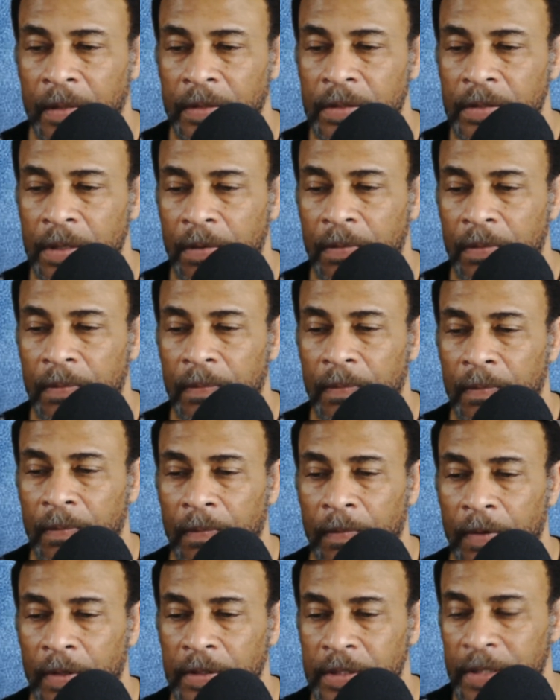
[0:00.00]
So
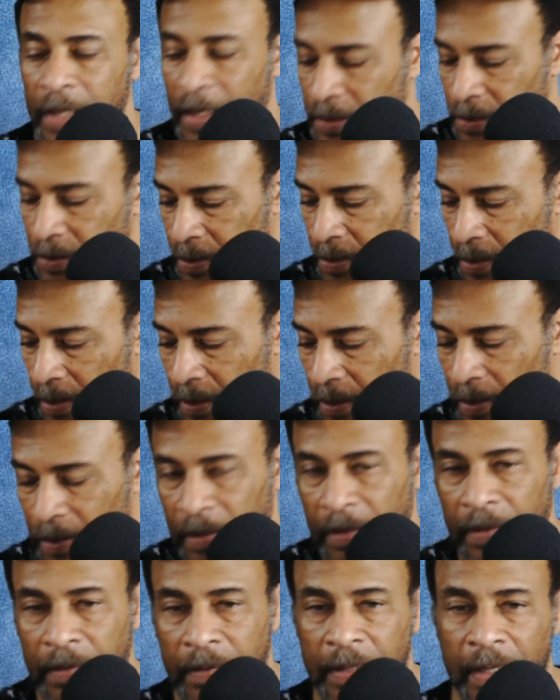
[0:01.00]
once that's
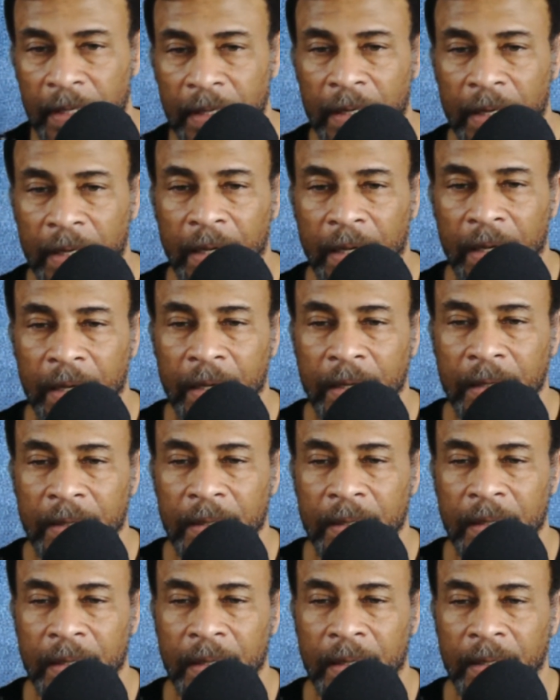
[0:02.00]
done, then
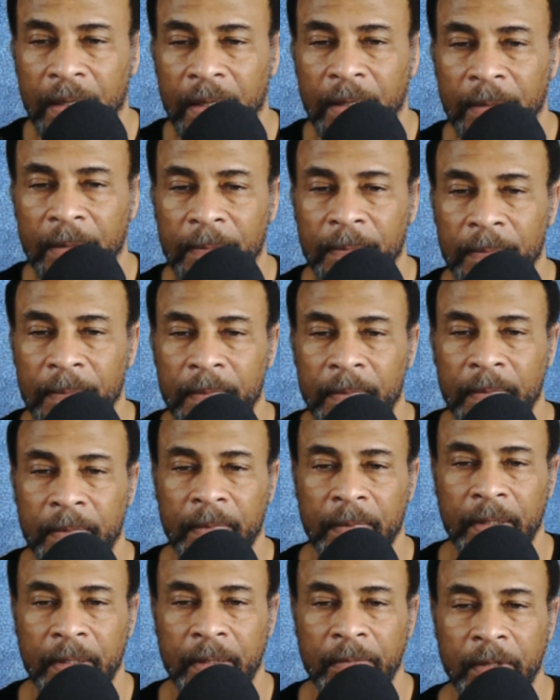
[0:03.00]
I am
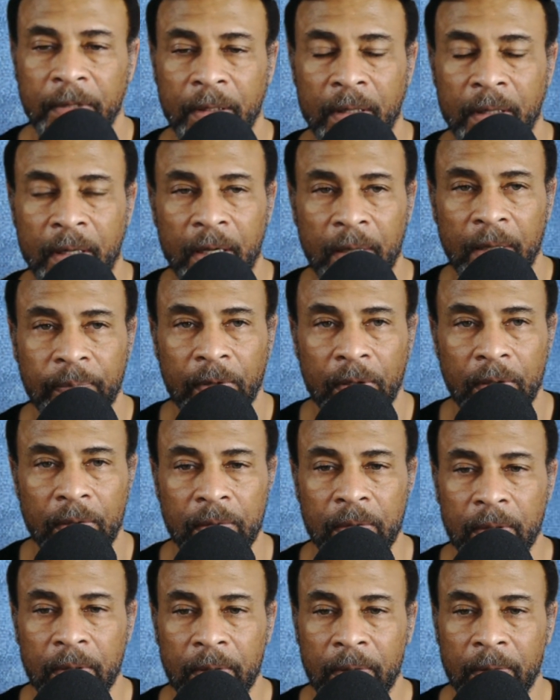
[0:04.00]
going to
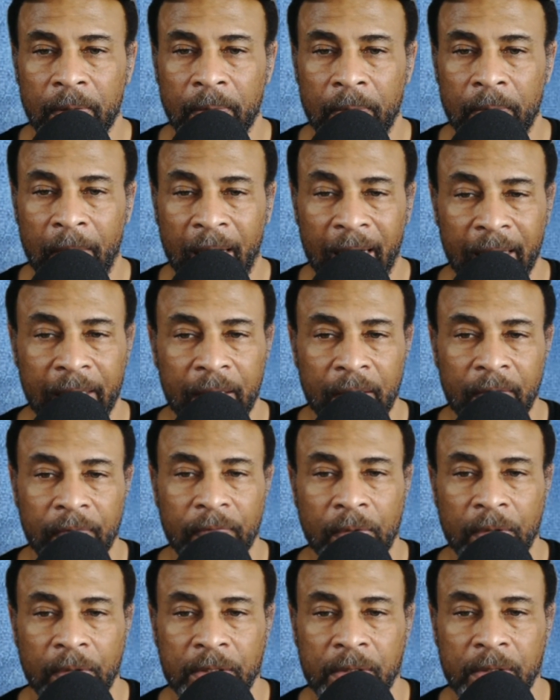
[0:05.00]
upload my
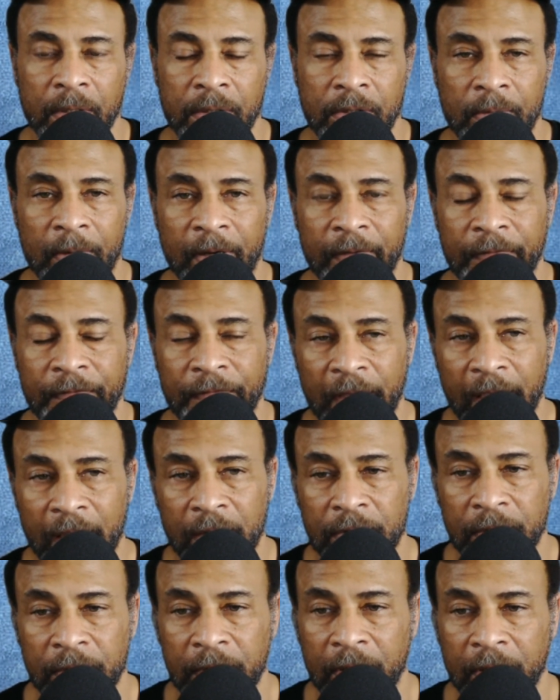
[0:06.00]
invoice to my
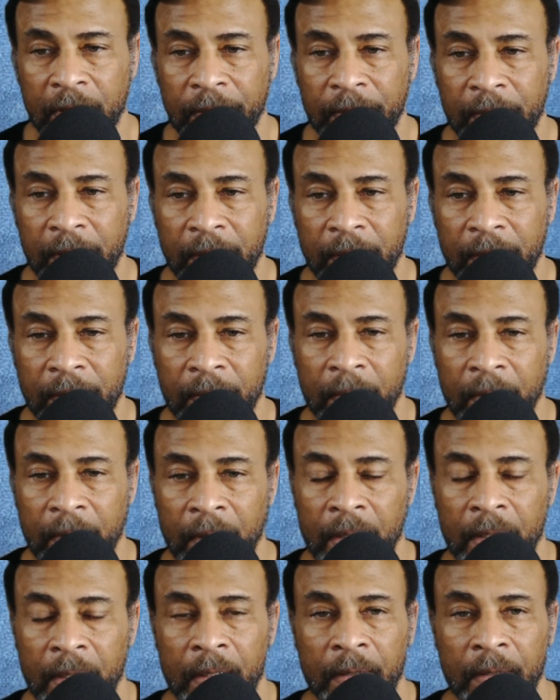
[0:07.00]
factoring company.
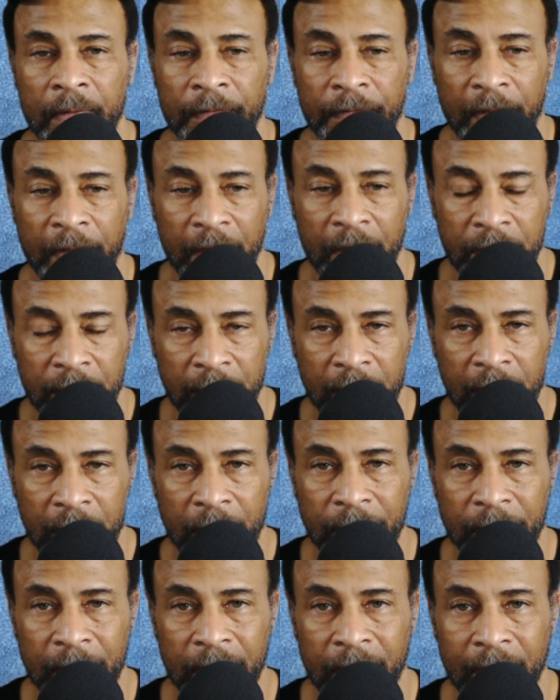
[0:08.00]

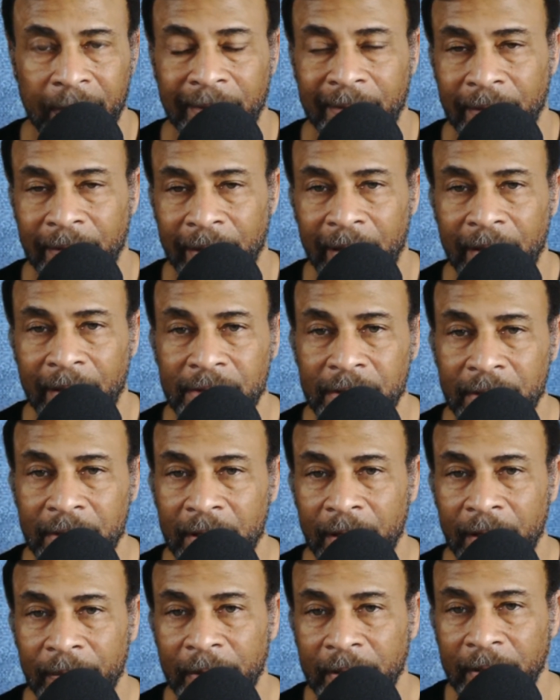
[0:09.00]
That is the
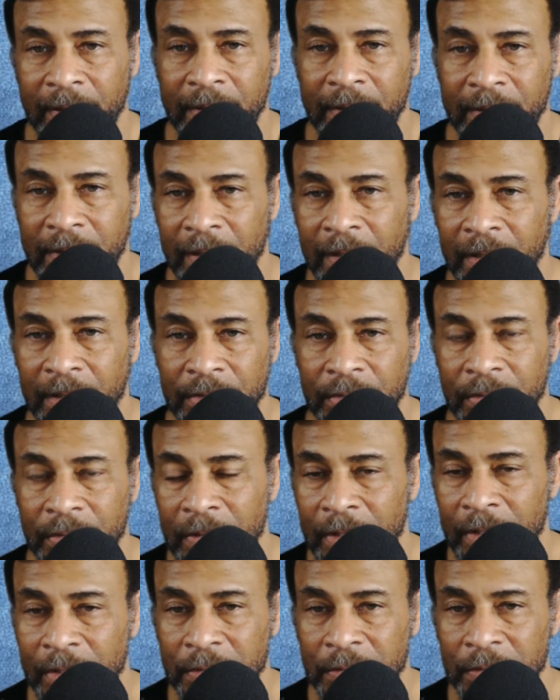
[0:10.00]
company that's going to
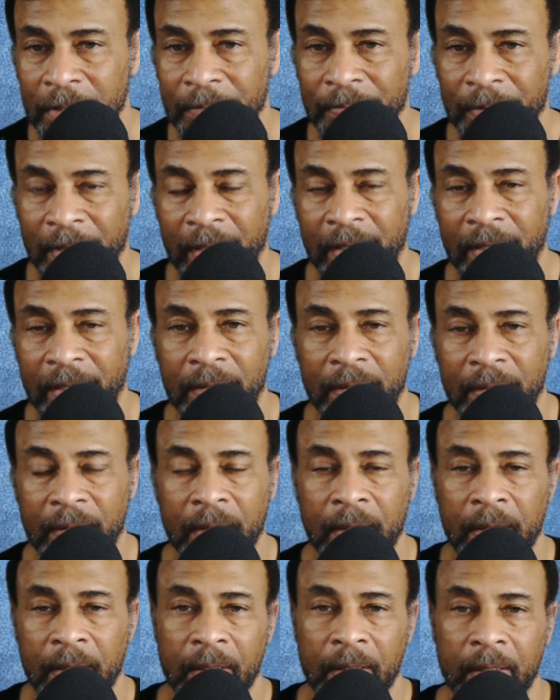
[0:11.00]
ensure that you get paid.
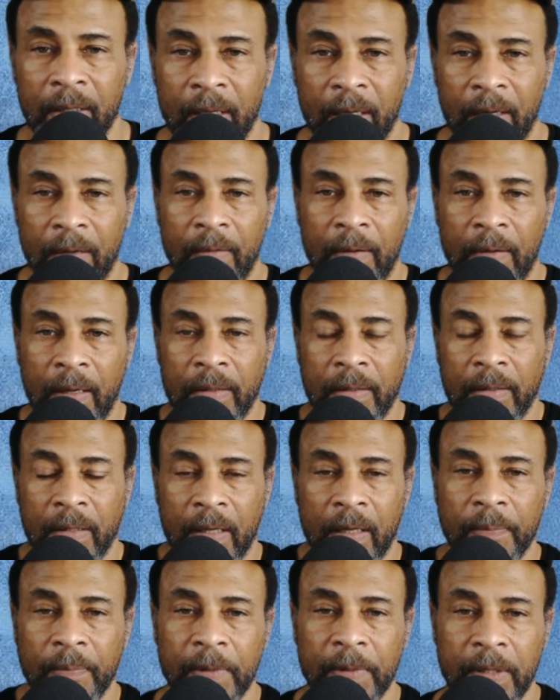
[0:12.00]
Now, the
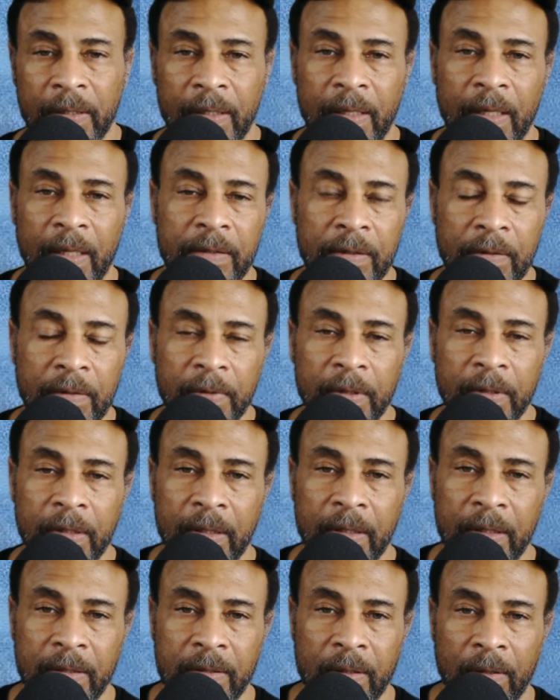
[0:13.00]
company that I deal with
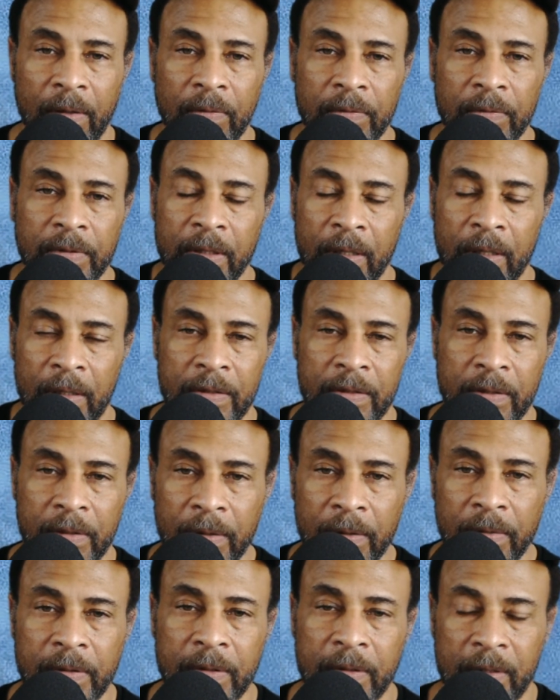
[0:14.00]
is OTR
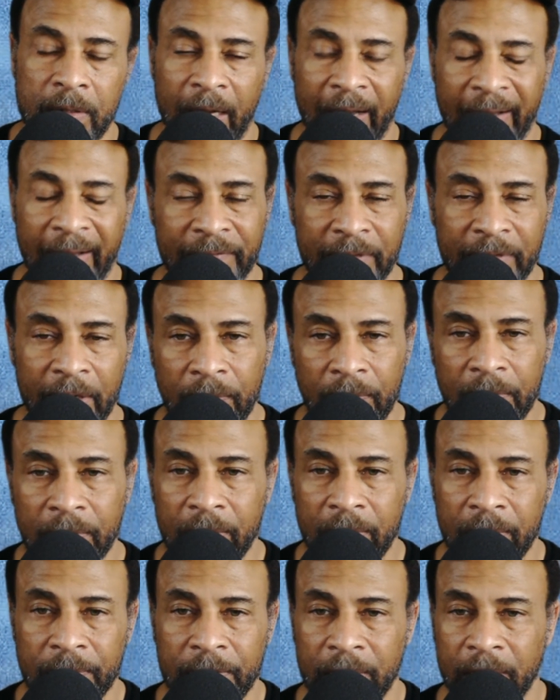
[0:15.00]
Solutions. I've dealt
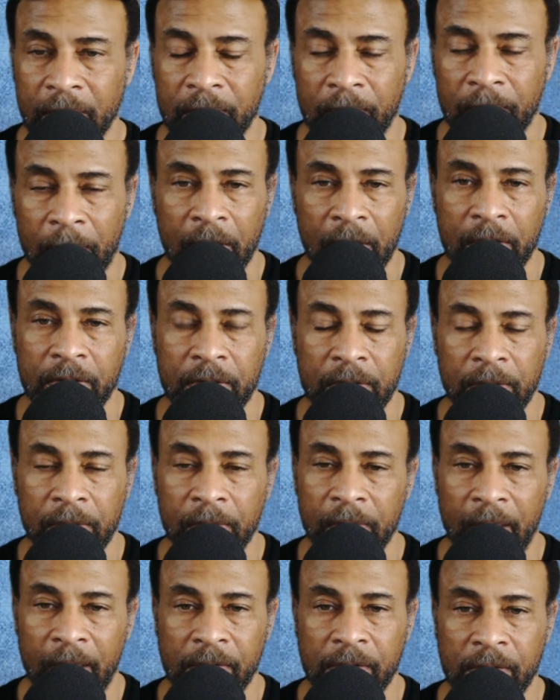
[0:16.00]
with them since March
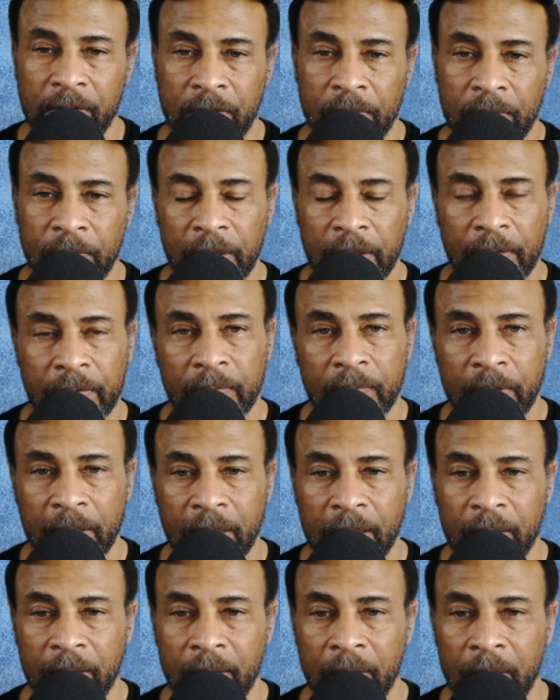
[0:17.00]

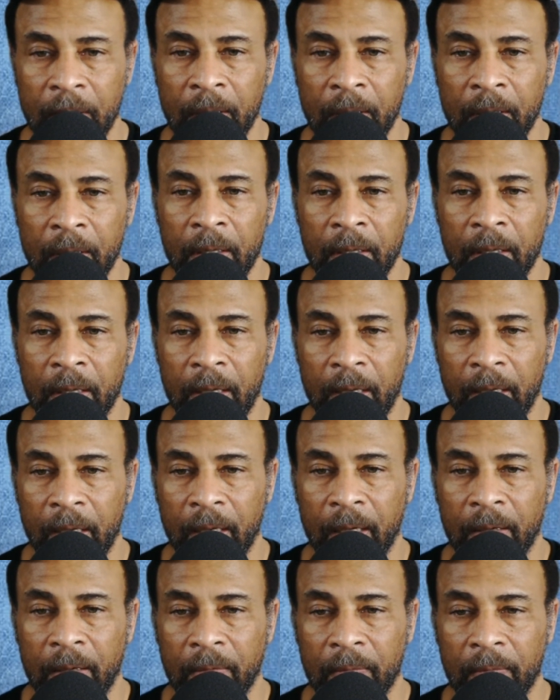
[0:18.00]
2023.
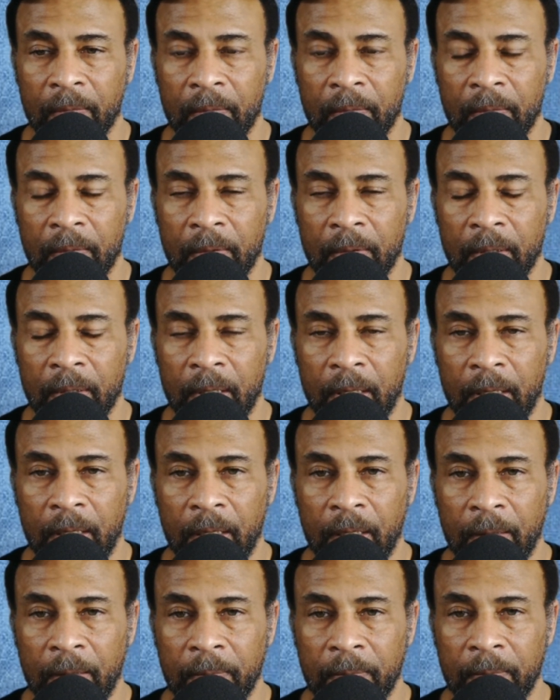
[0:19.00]
And
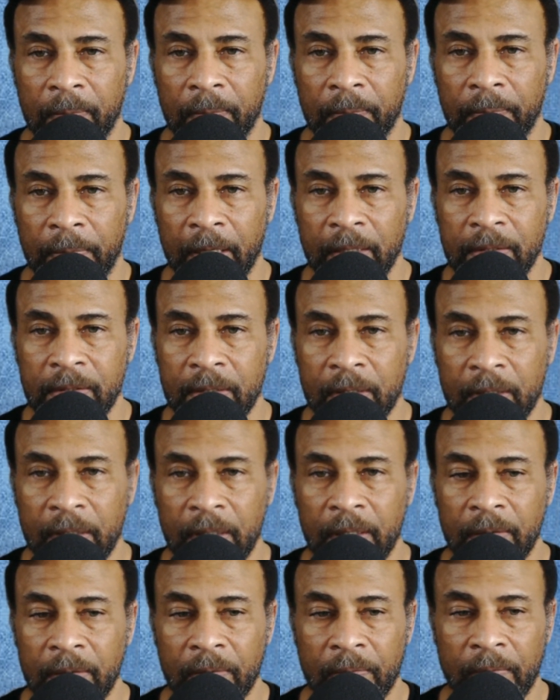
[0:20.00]

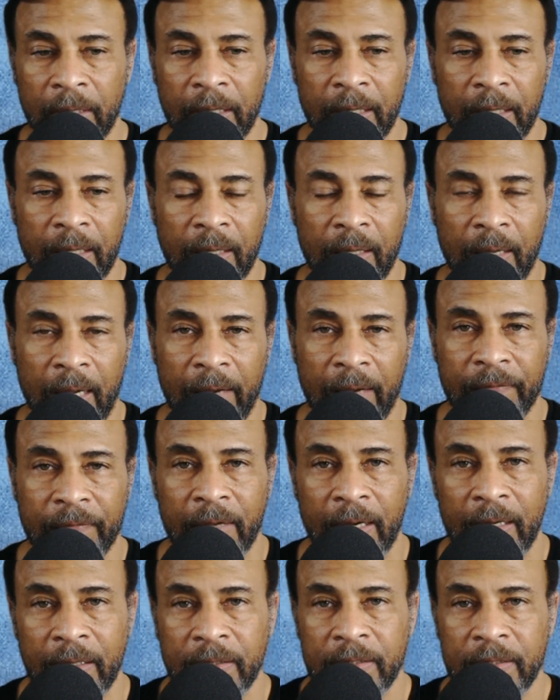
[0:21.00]
basically, the way I've
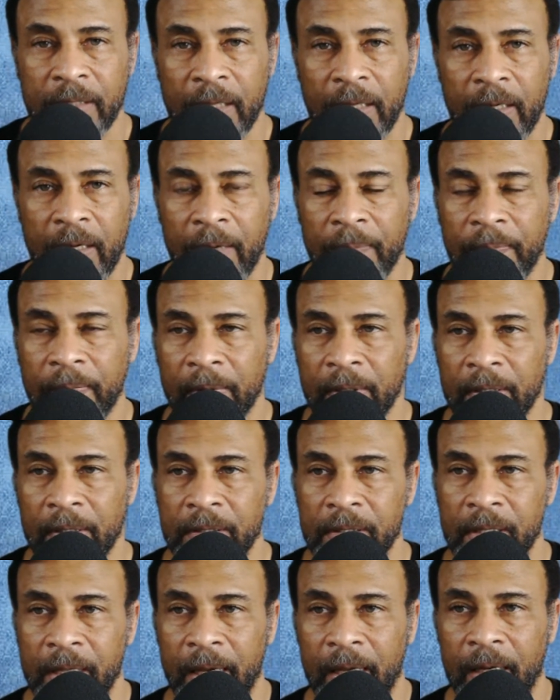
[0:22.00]
got it set up
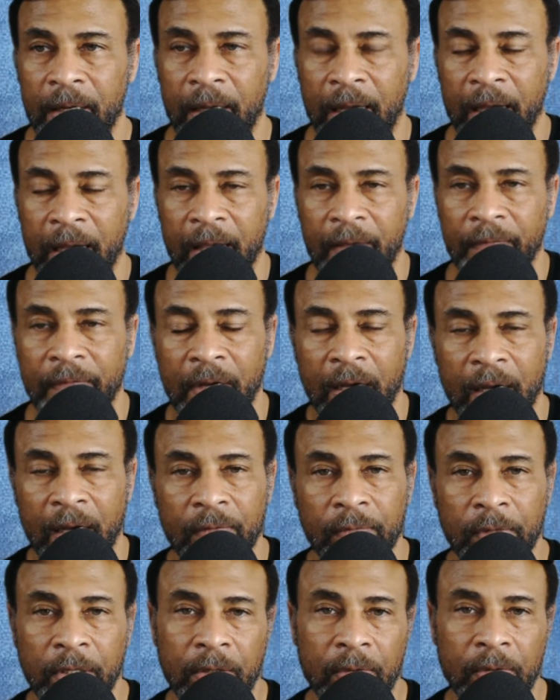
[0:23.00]
is that I have
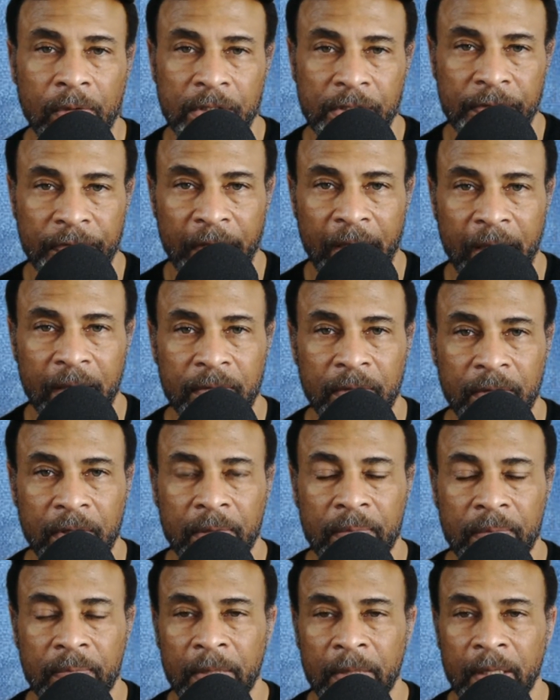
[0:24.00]
non-recourse
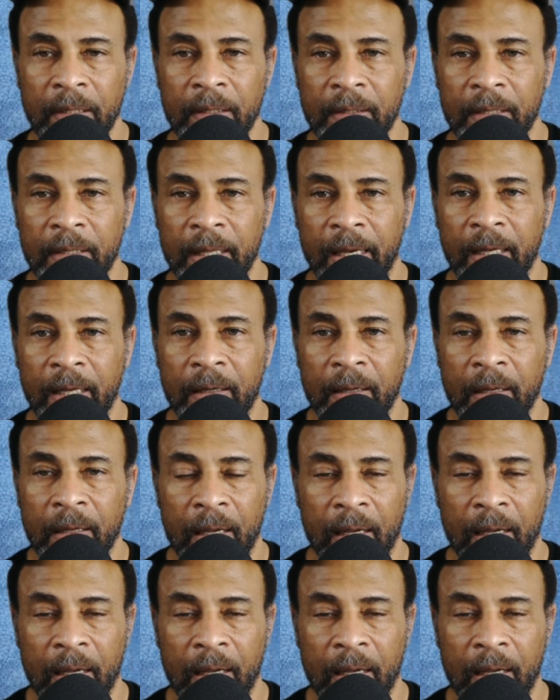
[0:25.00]
factoring, meaning that